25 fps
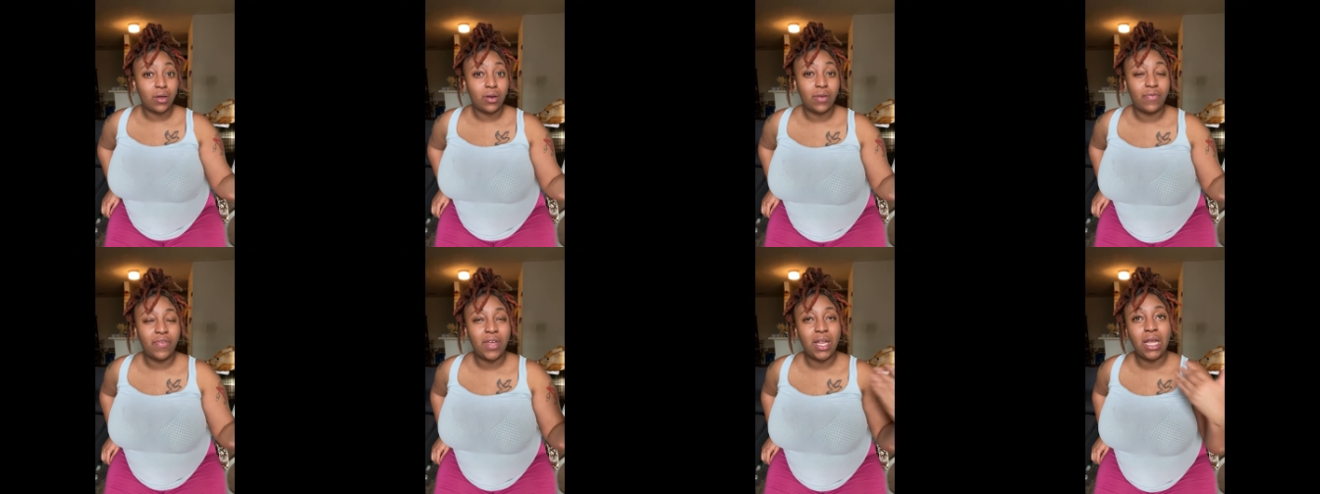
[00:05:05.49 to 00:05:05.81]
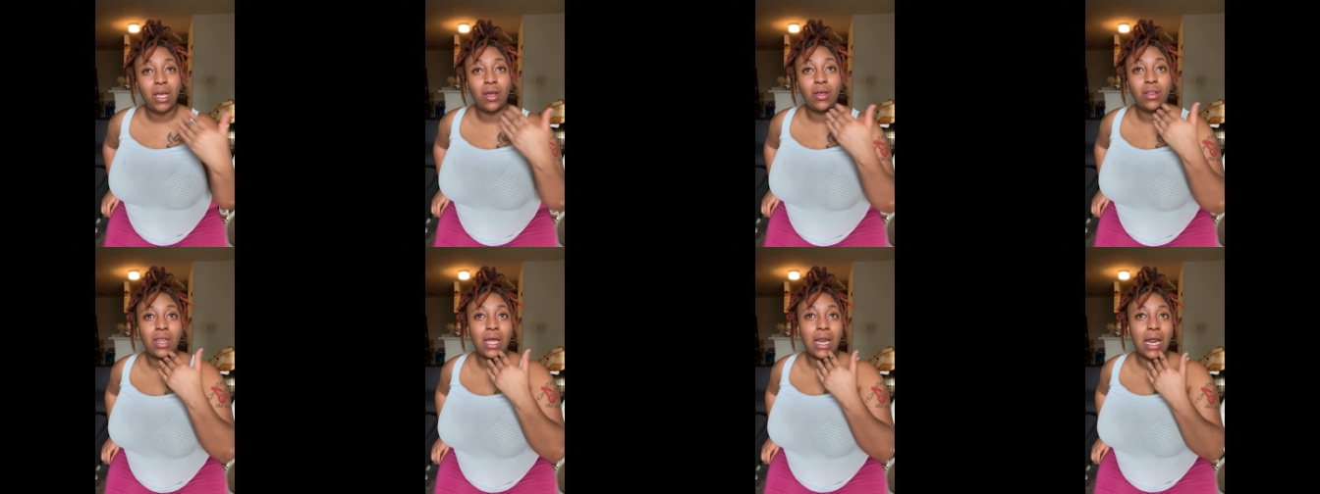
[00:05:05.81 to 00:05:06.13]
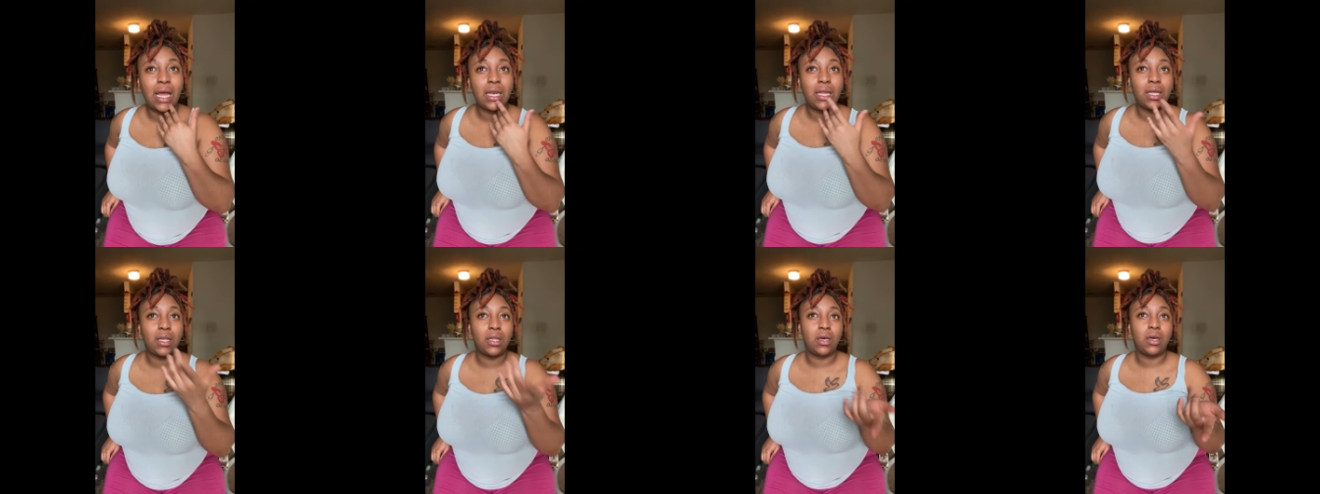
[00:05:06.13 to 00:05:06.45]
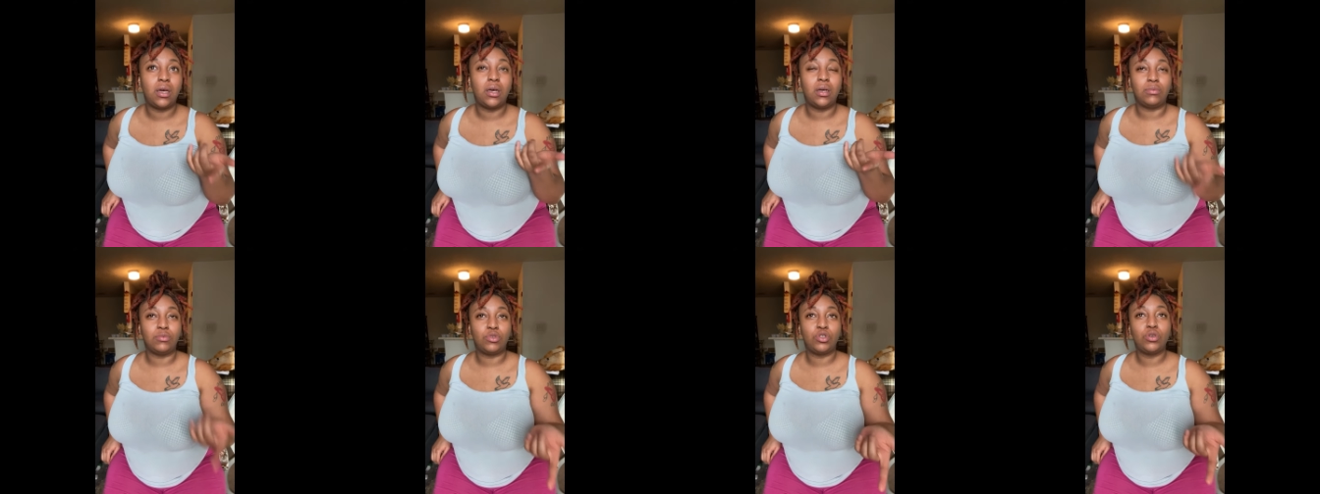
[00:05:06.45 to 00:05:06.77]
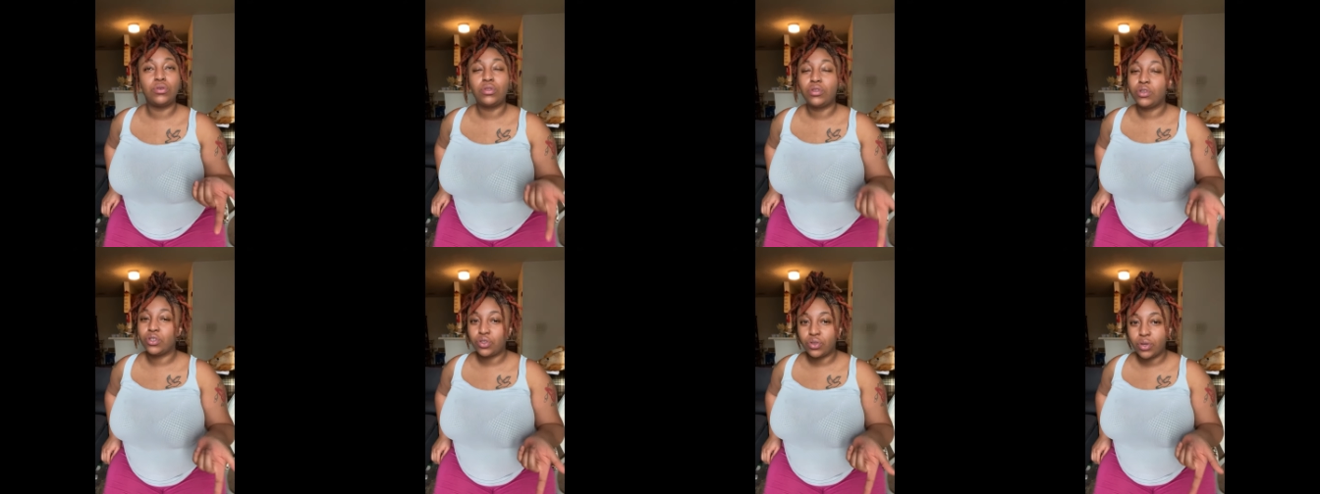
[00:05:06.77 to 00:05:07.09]
The video that I did, the um,
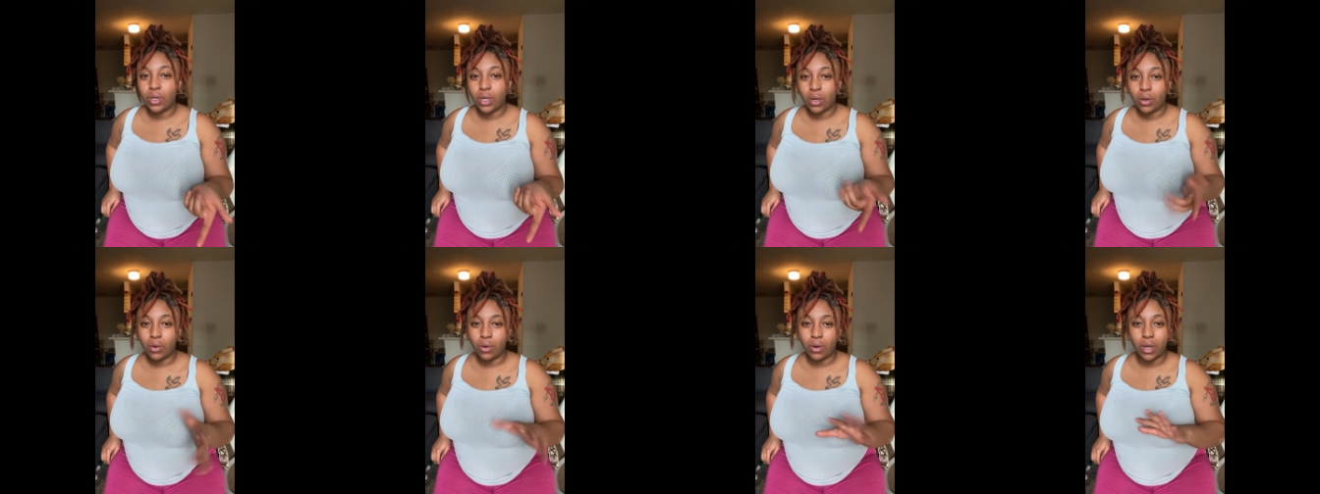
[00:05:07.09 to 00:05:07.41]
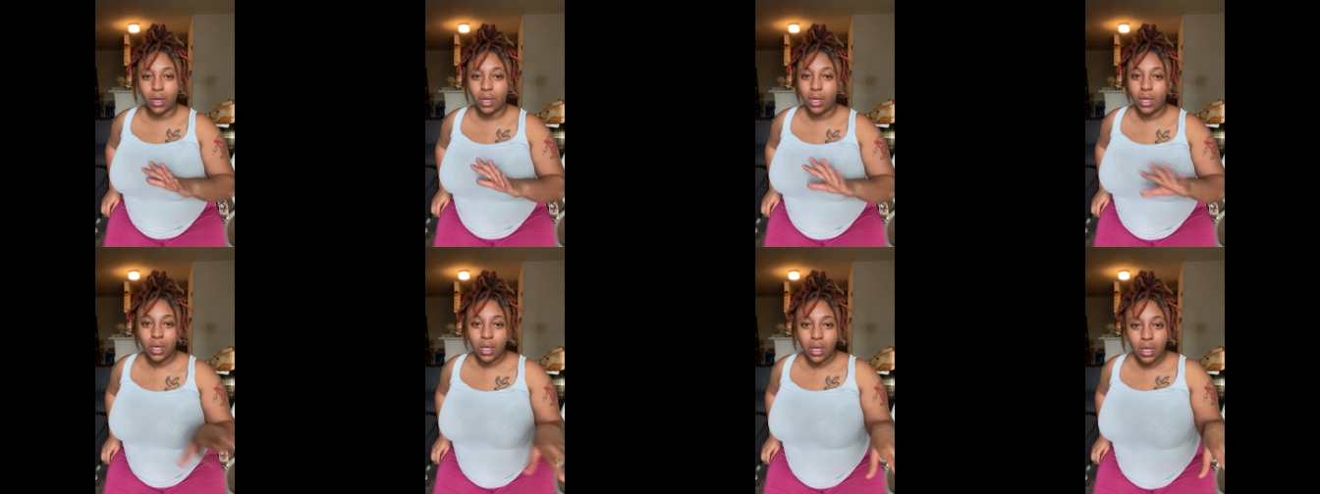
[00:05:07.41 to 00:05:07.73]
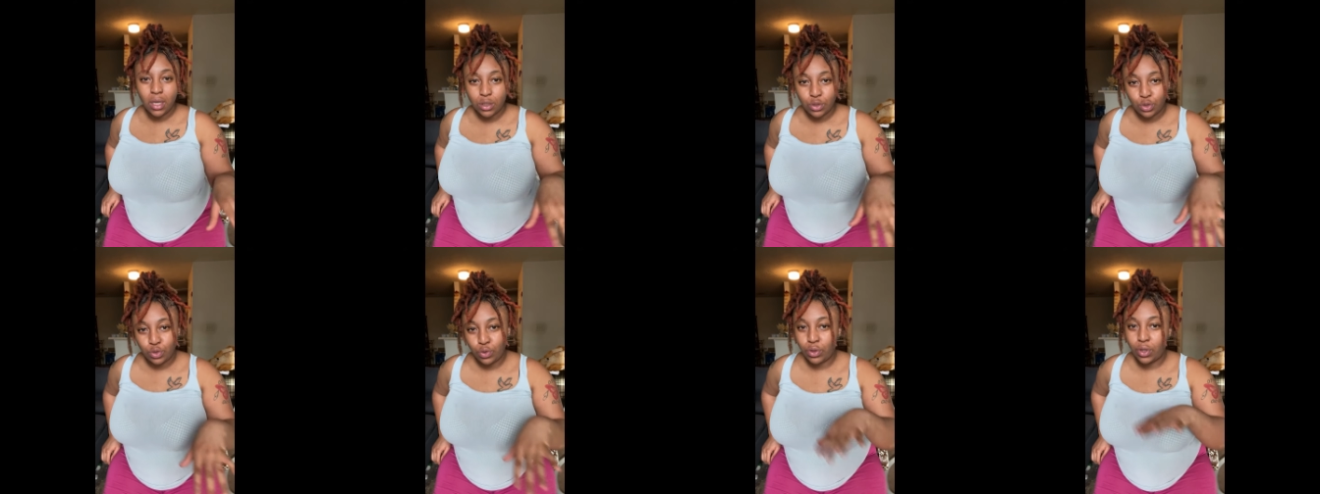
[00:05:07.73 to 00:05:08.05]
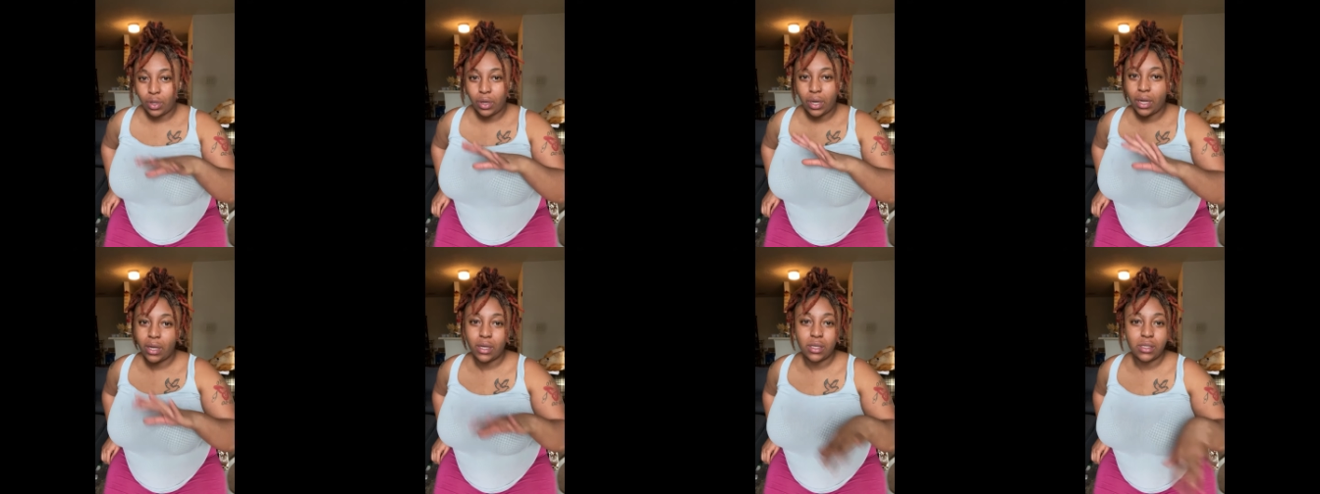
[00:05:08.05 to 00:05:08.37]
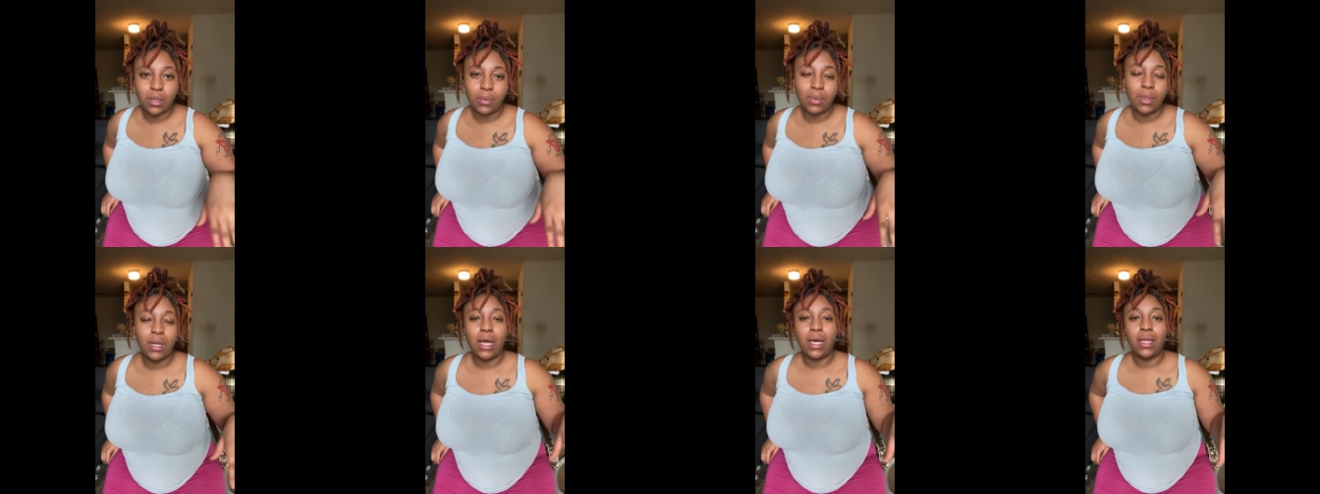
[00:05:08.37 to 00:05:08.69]
Truth or Drink or Truth or Dare, or
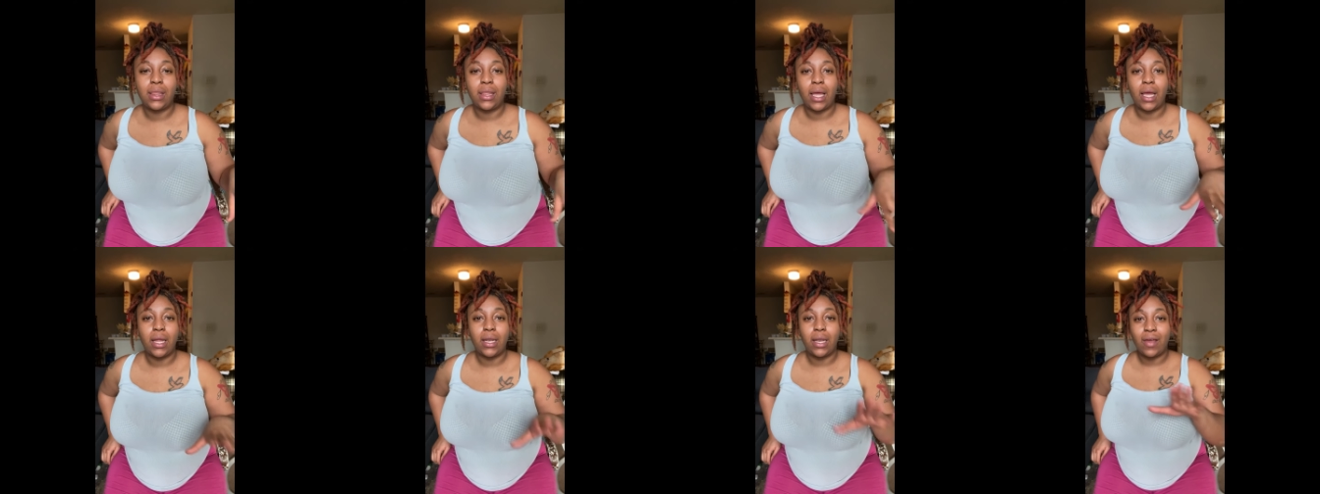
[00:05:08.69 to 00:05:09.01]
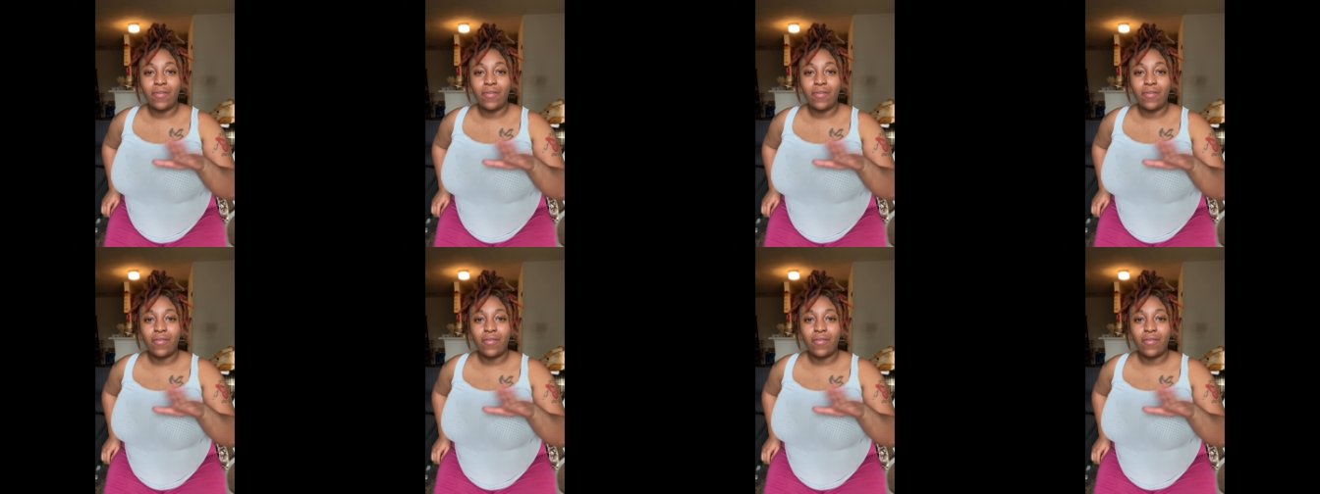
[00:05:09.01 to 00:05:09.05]
something like that.